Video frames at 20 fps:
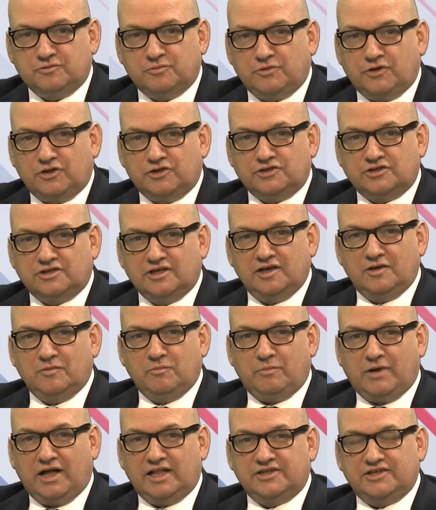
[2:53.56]
to Polish
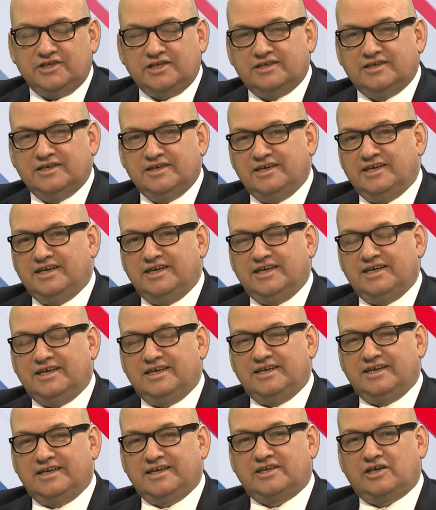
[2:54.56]
Baltic
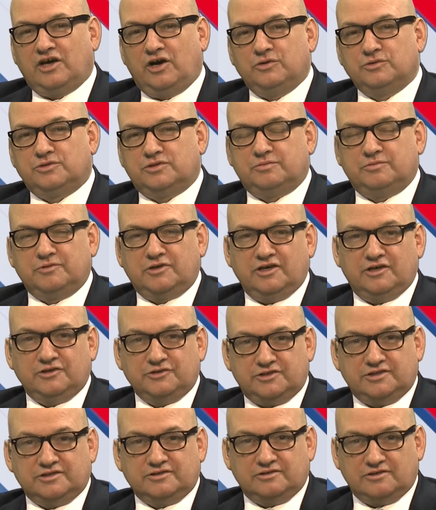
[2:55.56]
coast
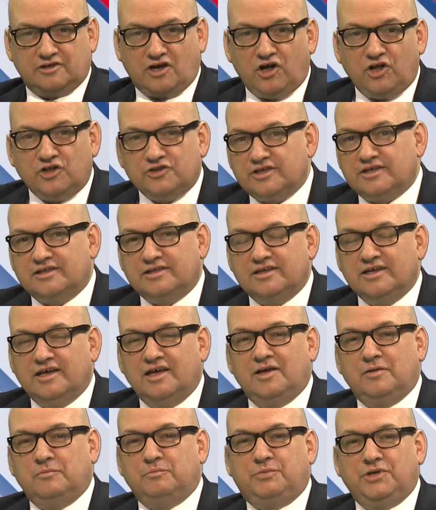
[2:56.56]
because it's golden
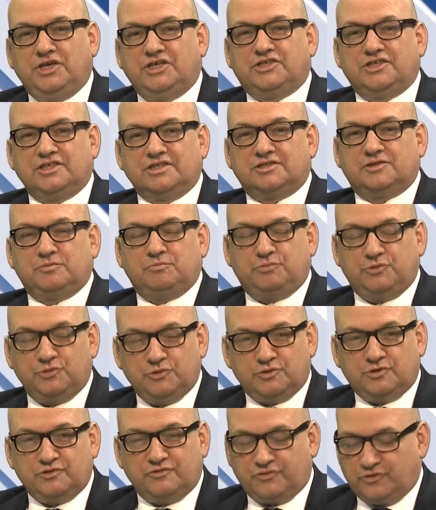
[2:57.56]
beaches,
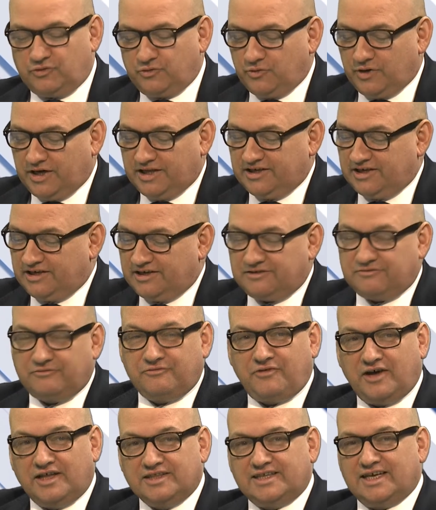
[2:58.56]
beautiful weather,
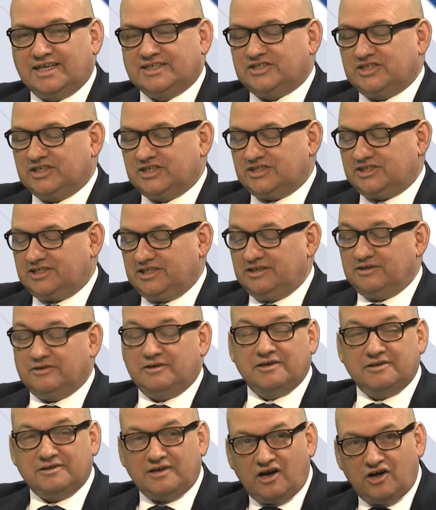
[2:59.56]
fantastic sea.
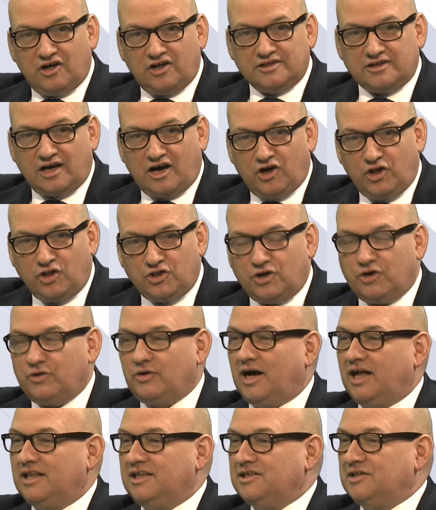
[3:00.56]
Although
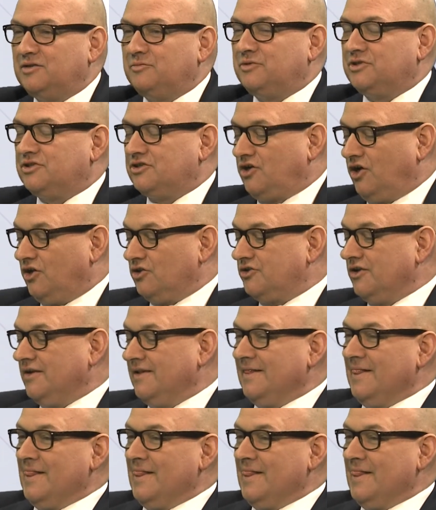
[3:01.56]
a little bit cold.